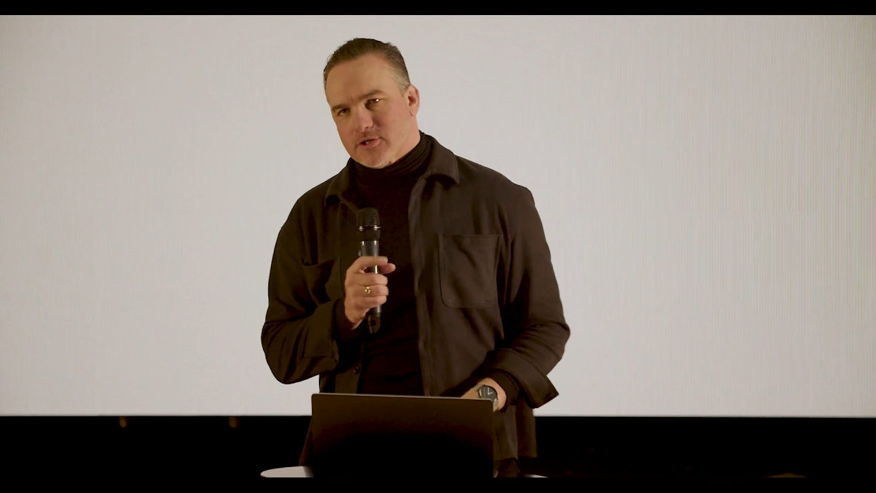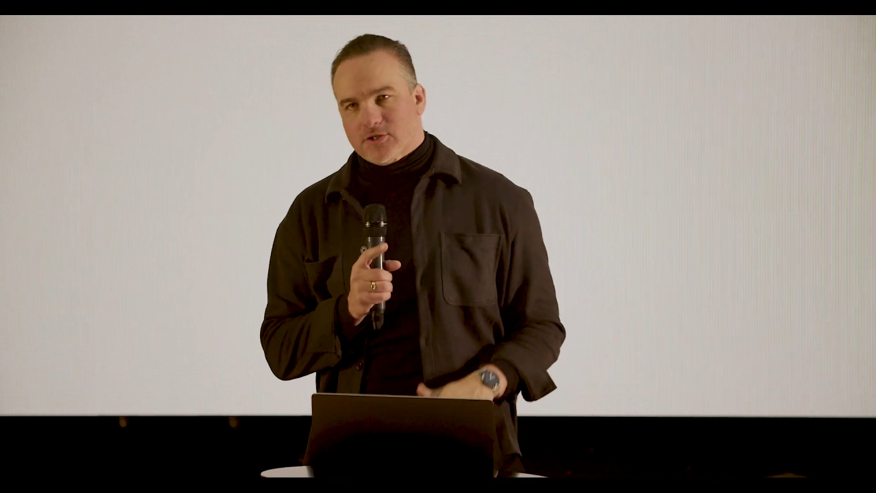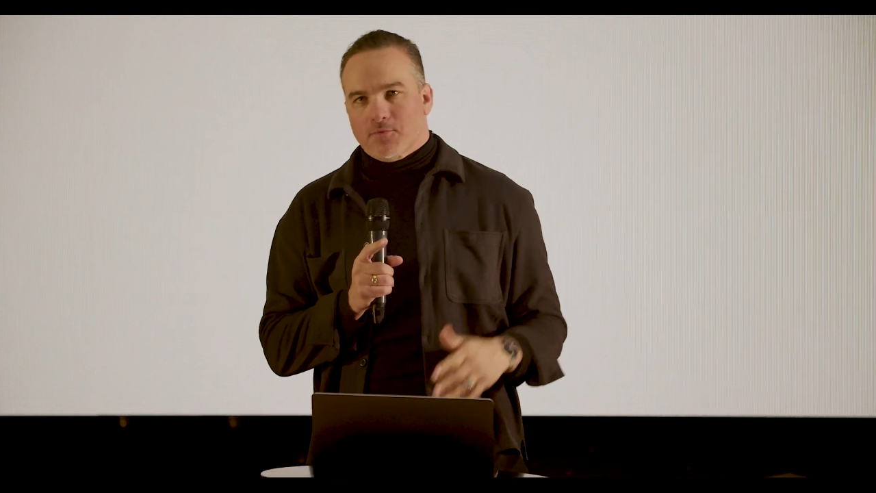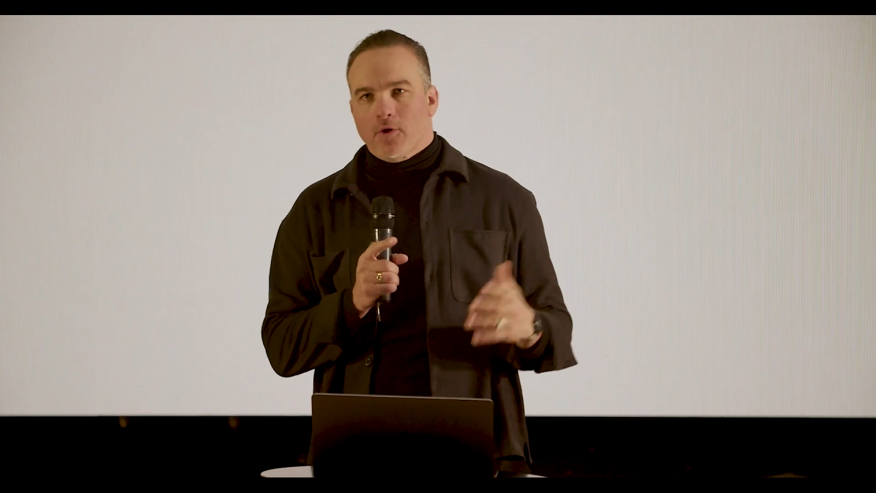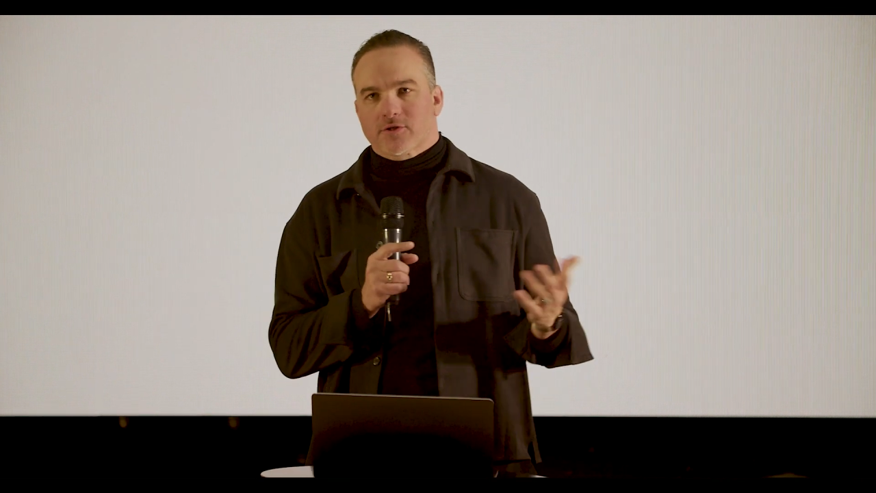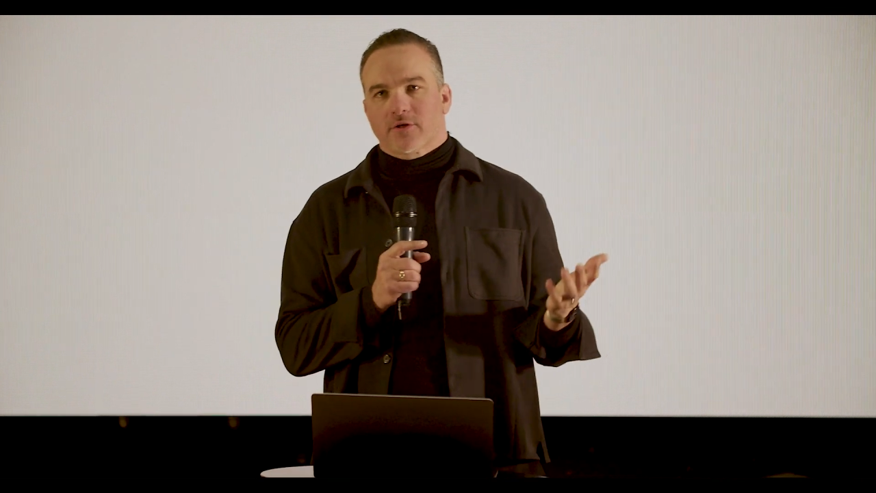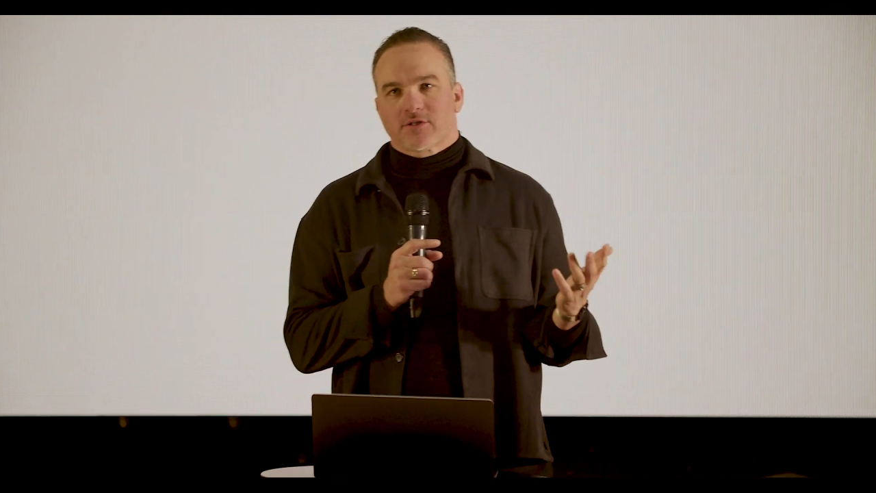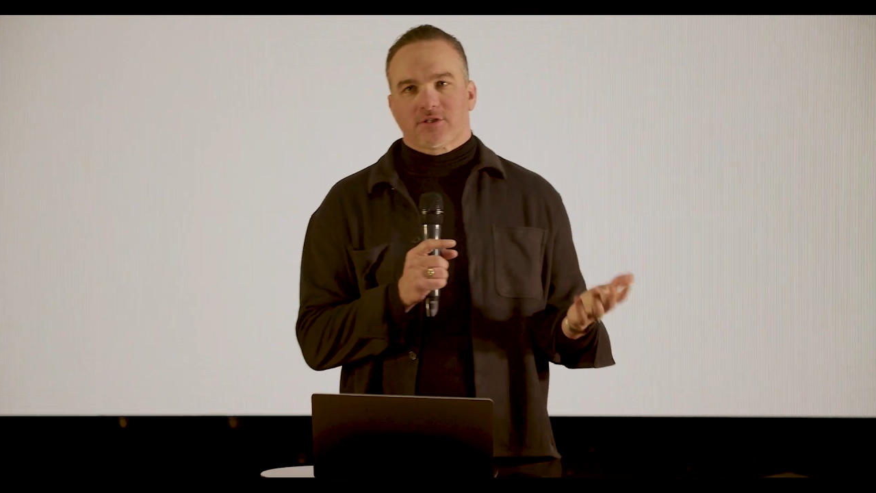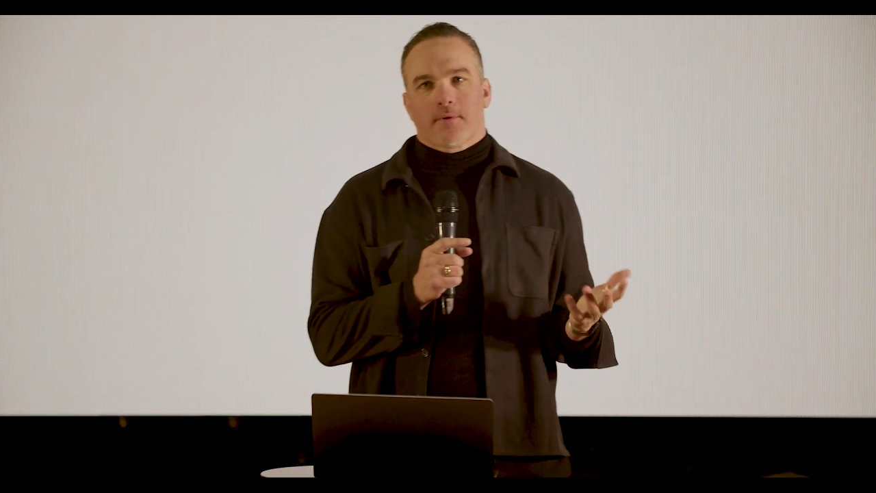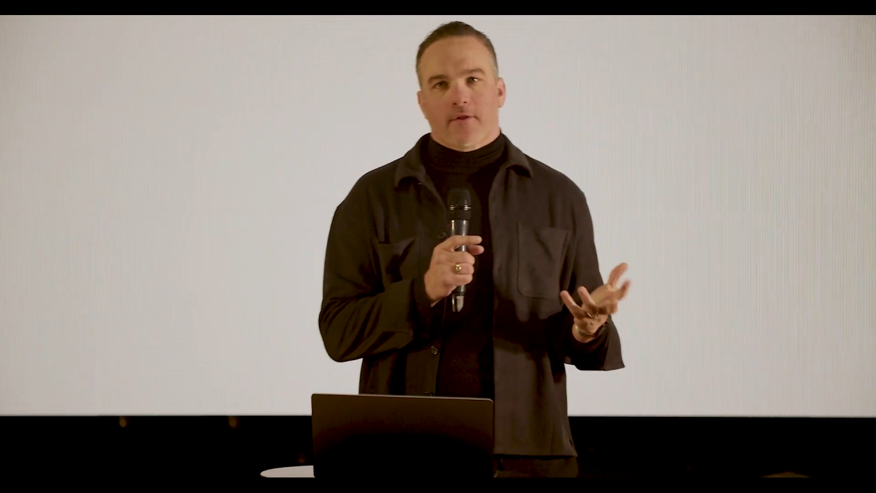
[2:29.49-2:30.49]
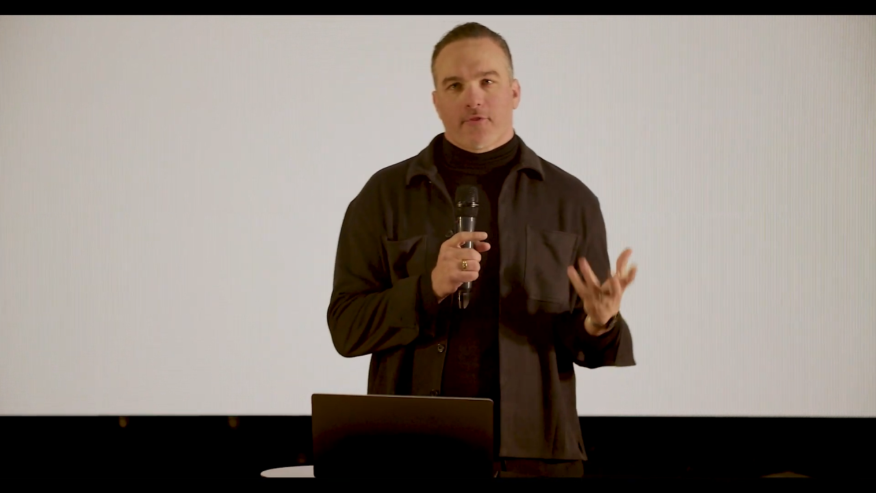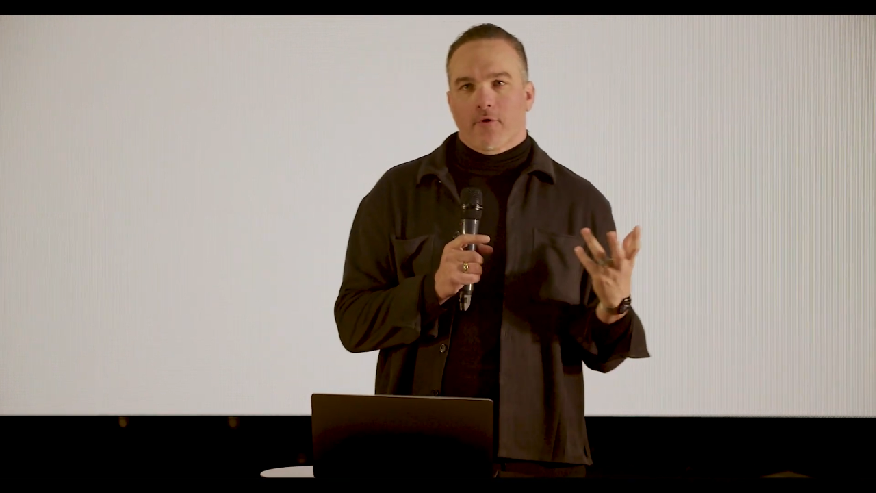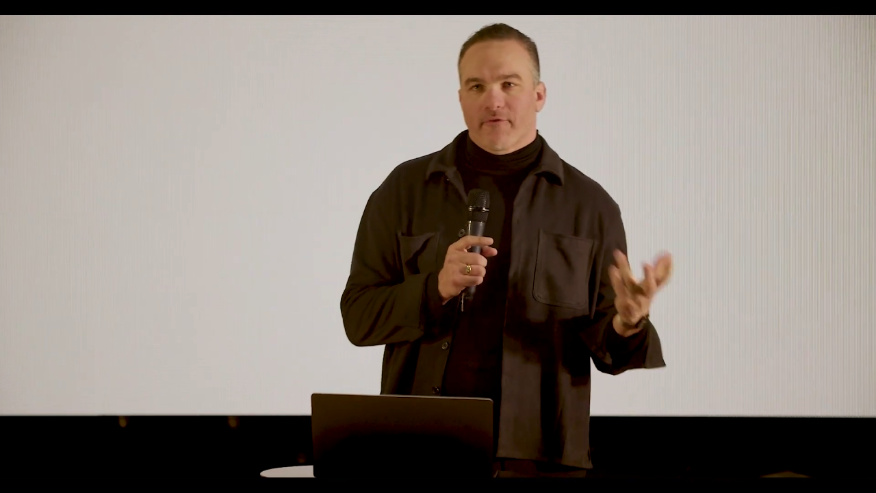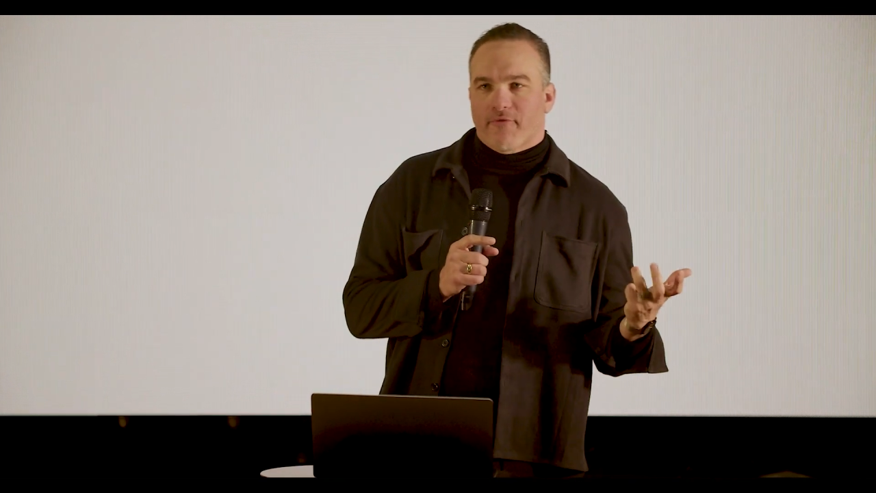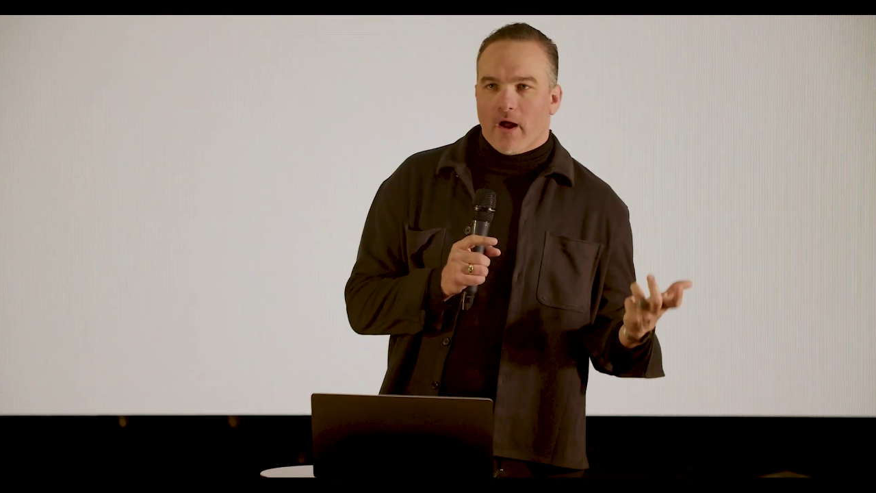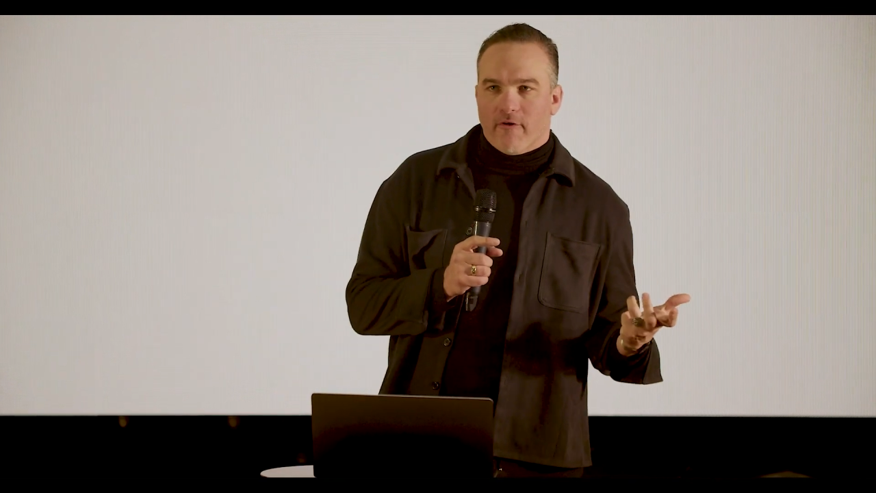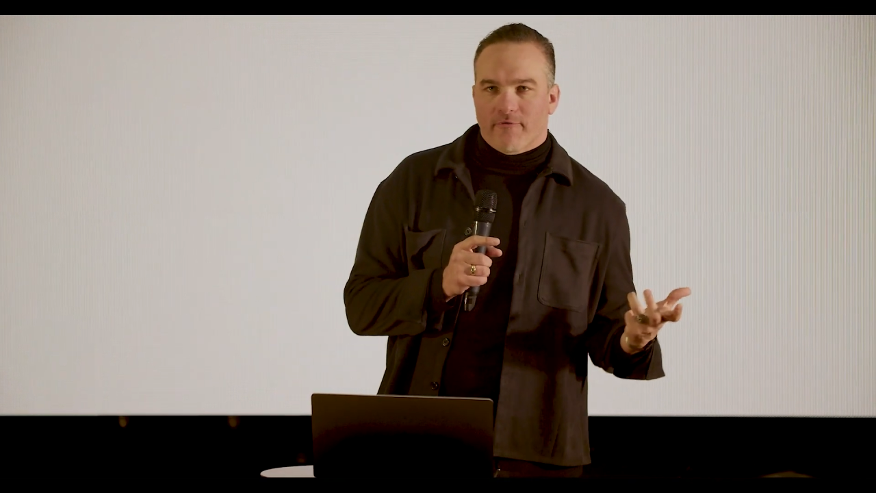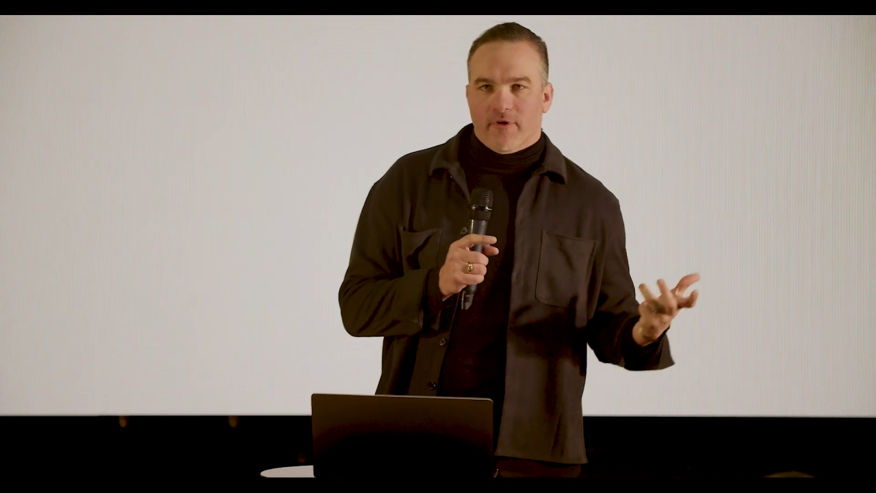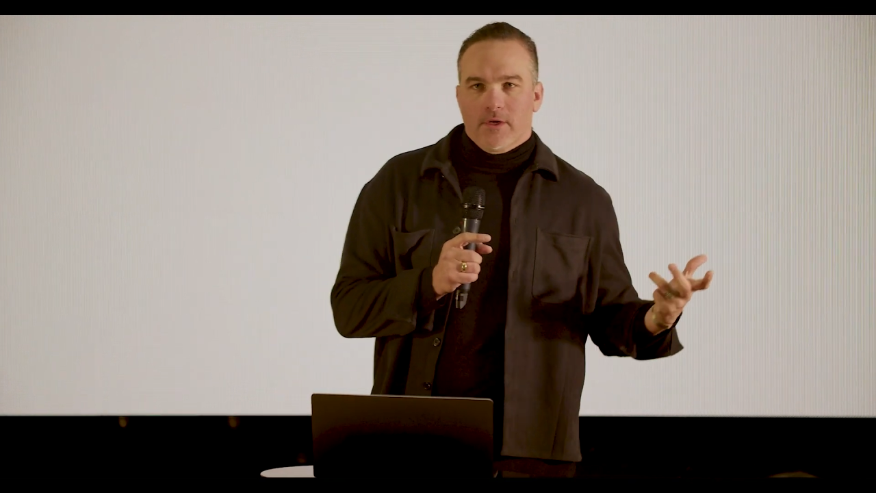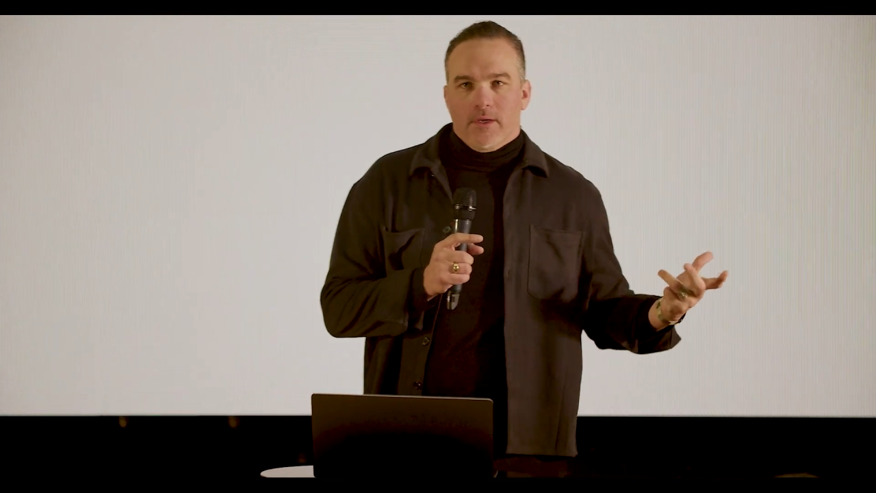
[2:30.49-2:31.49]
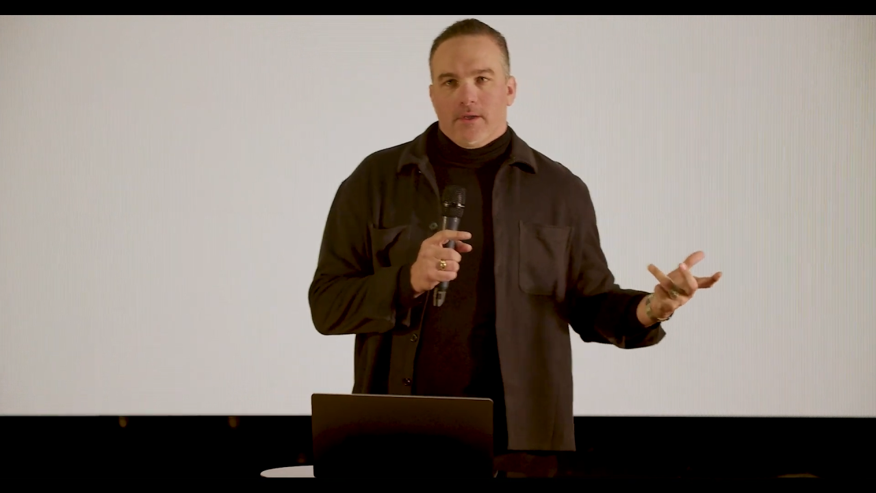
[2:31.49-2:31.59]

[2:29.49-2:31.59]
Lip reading: Small church is about 35